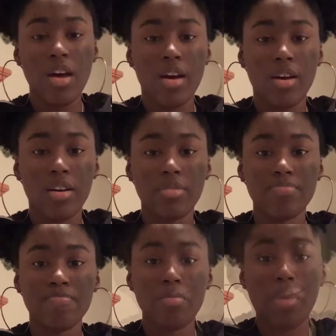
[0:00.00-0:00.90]

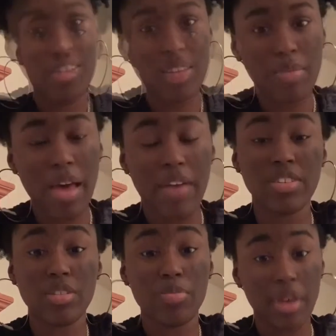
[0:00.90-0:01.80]
my ends up having
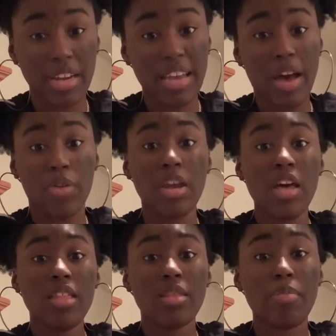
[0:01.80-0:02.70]
to break down
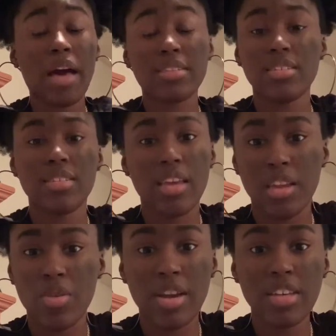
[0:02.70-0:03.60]
the boxes
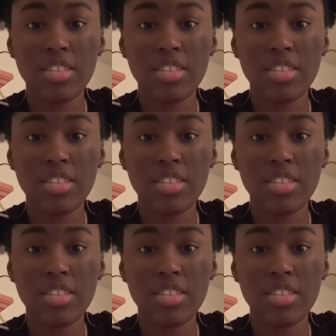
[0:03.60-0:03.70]
anyways.